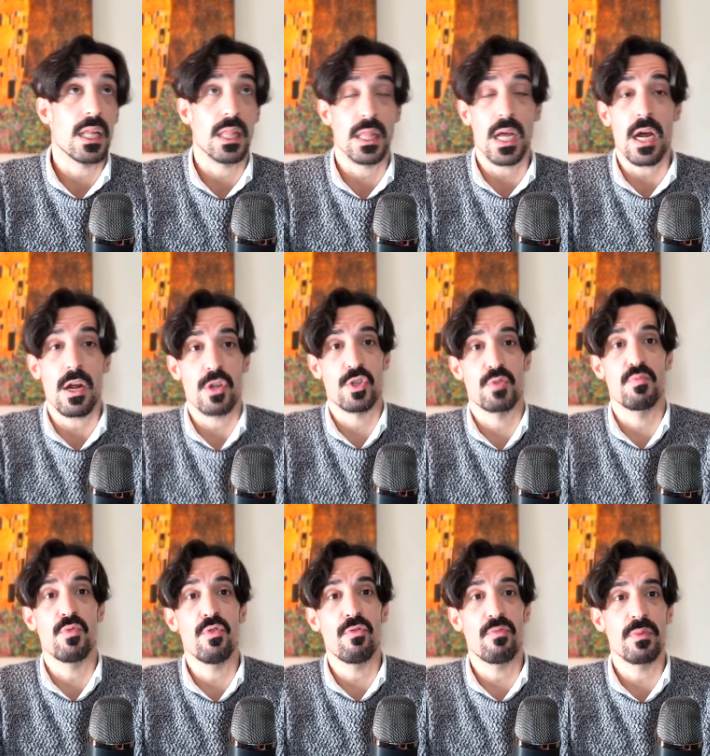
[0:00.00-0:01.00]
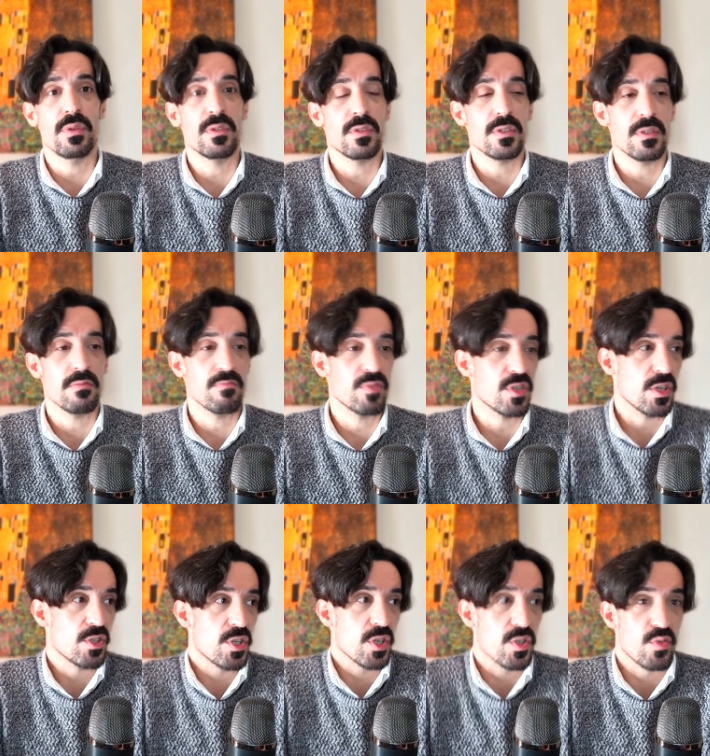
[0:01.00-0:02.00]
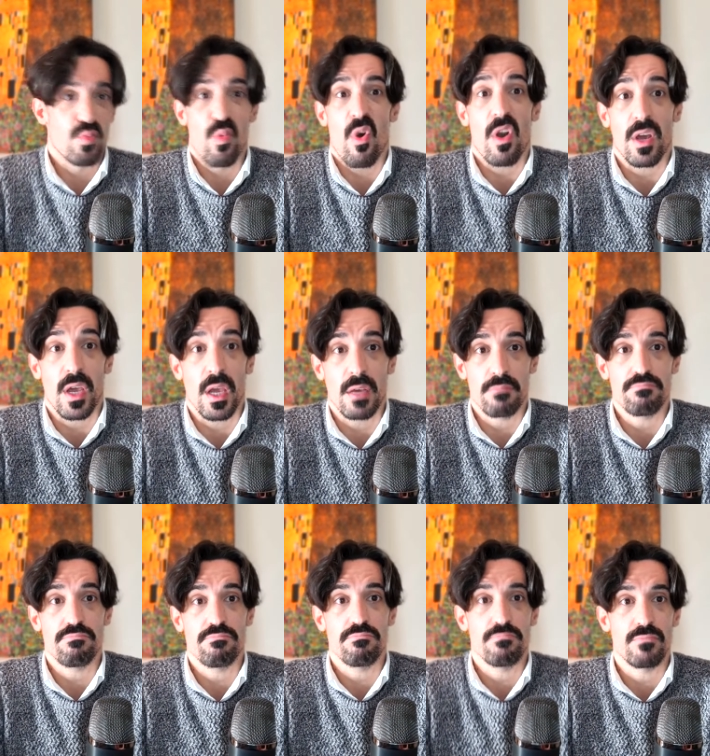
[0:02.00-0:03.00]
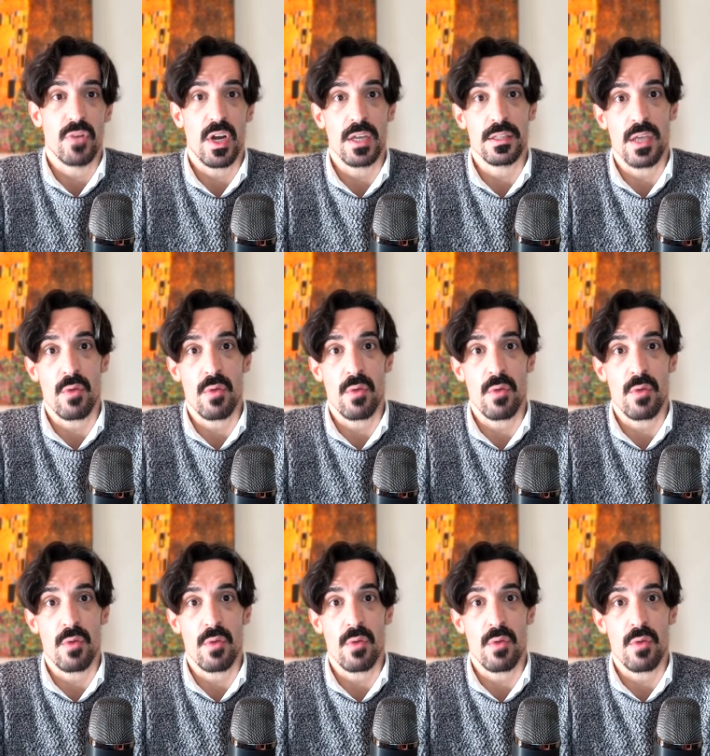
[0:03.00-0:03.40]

large movements, such as walking, right?